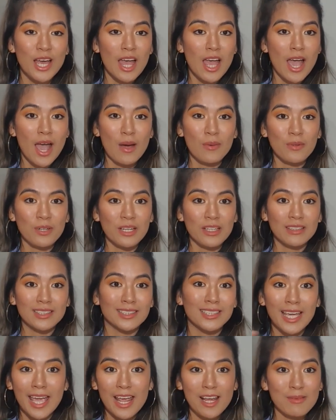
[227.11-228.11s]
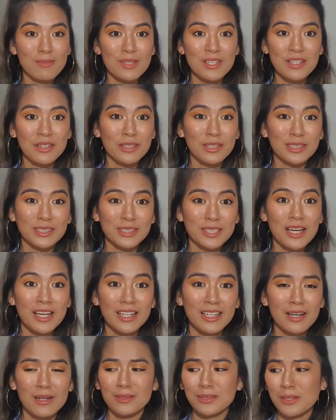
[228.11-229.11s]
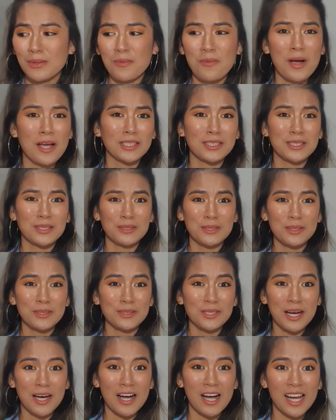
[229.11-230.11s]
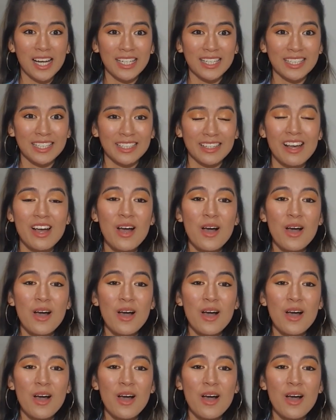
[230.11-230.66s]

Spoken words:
and when it came here, it's like, I was like, why is it so tiny?